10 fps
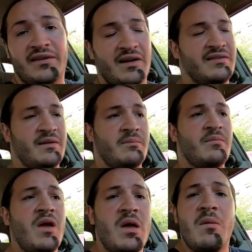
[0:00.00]
It's a
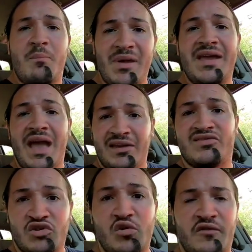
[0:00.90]
big
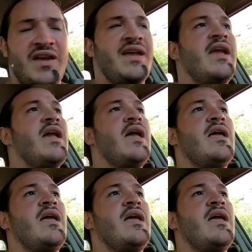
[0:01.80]
SUV,